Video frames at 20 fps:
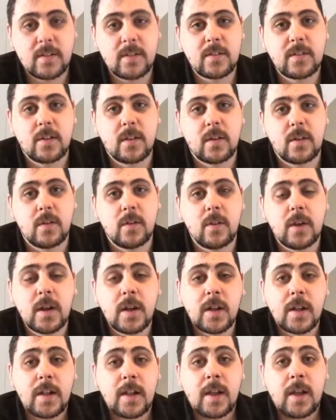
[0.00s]
So
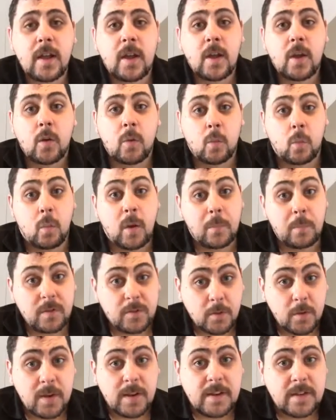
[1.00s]
when we're
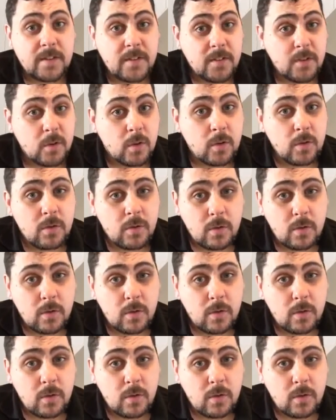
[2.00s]
doing the install,